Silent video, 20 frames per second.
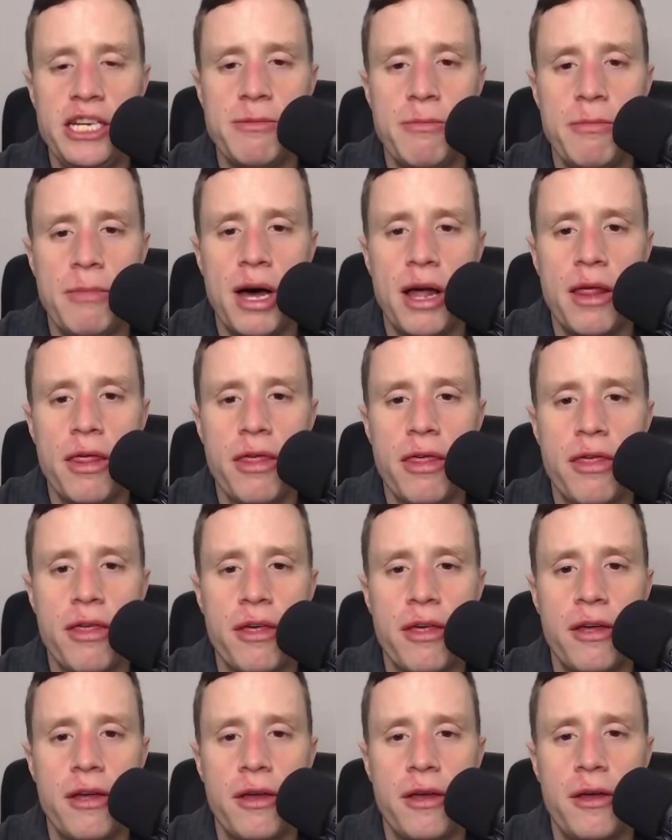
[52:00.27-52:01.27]

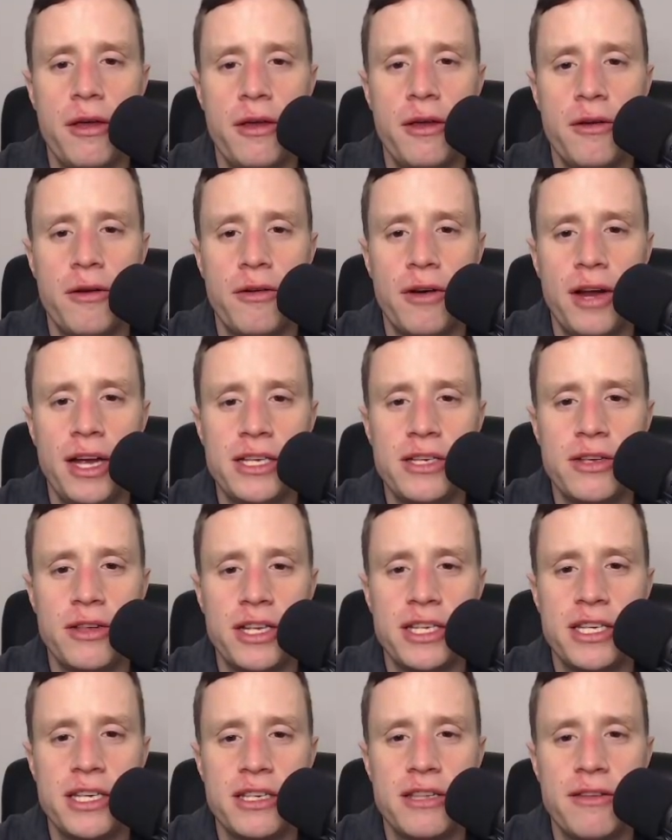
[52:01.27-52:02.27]
month, right? So
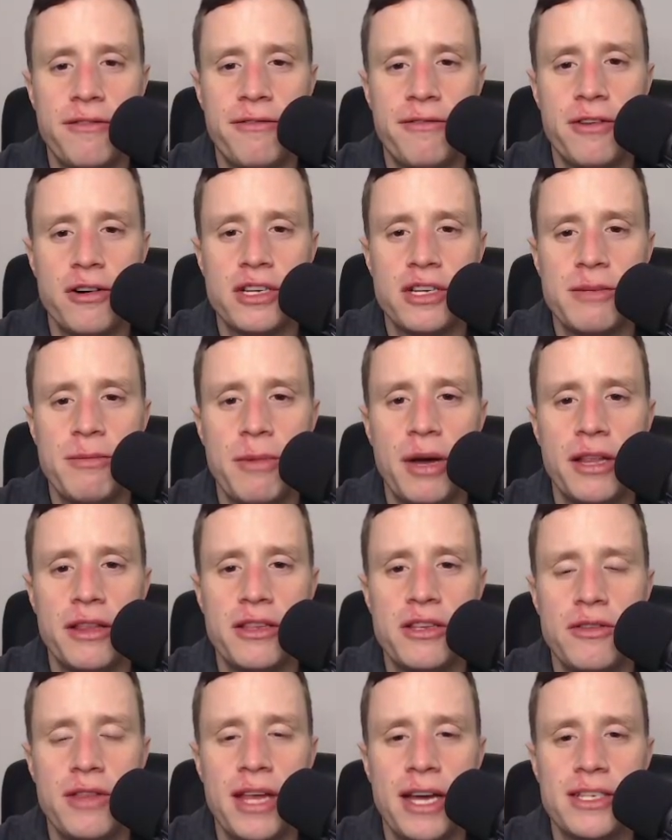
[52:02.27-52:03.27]
this is the first month,
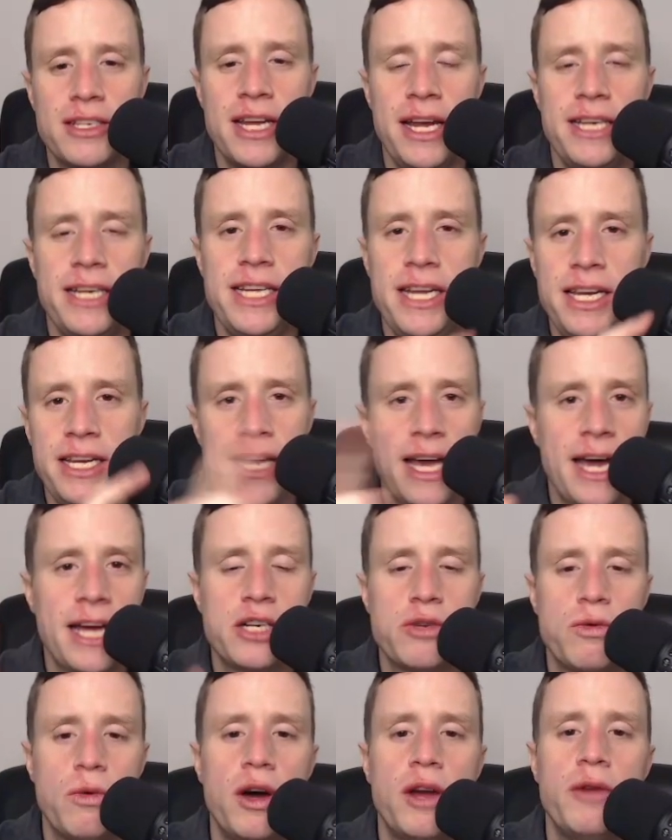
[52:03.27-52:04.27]

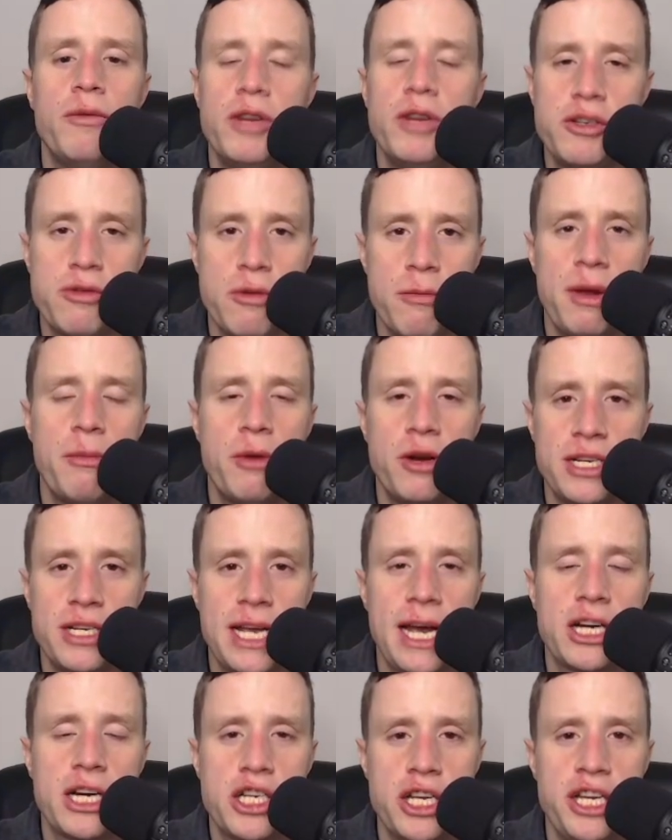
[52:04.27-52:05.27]
2018-1, which remember is
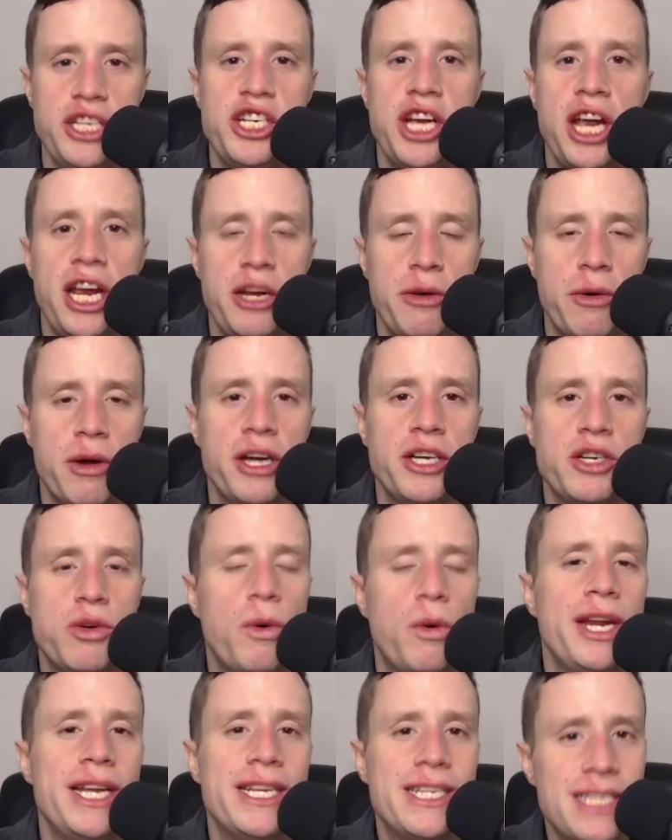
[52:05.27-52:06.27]
actually January
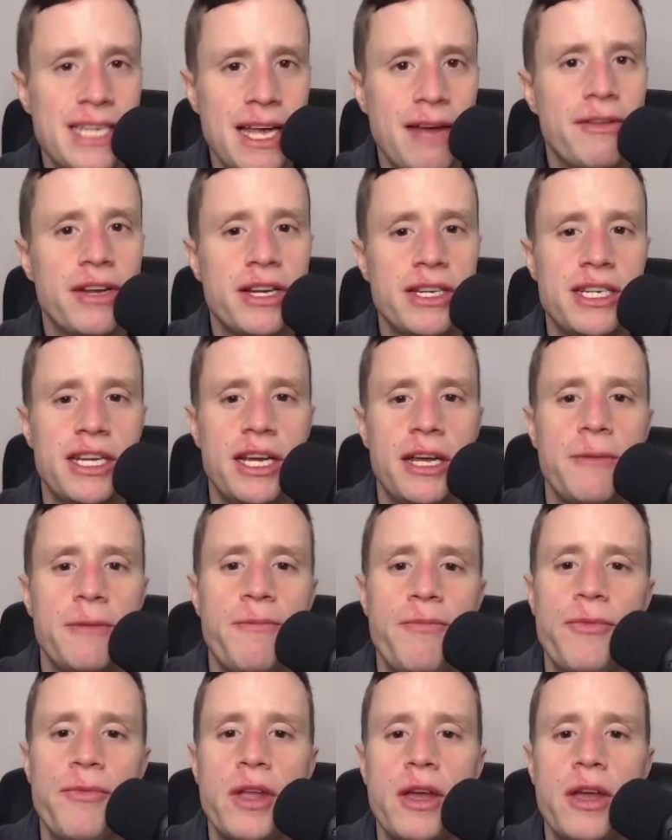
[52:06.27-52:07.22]
2017.